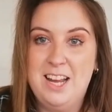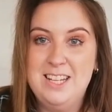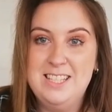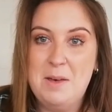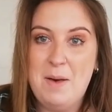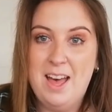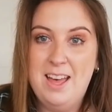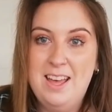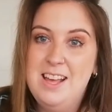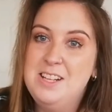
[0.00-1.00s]
and summer.
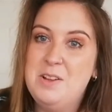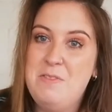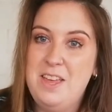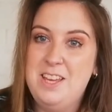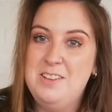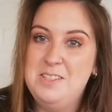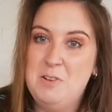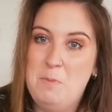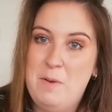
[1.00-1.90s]
So thank you so